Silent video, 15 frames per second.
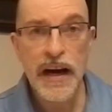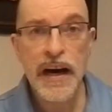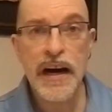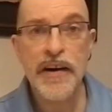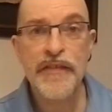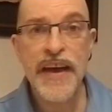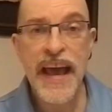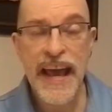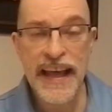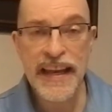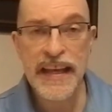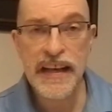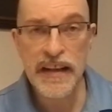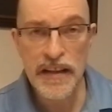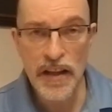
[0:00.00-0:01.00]
of
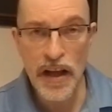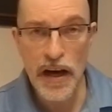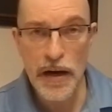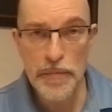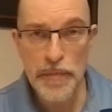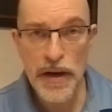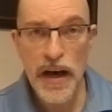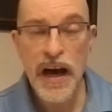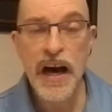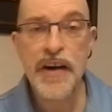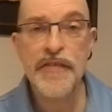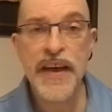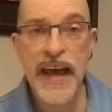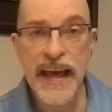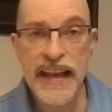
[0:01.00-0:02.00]
any club
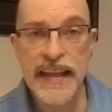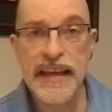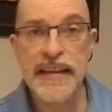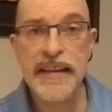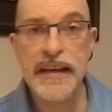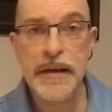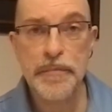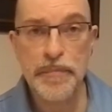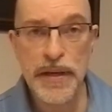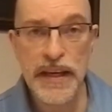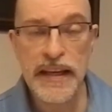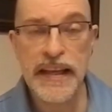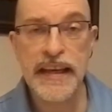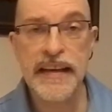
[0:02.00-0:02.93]
of any of the competing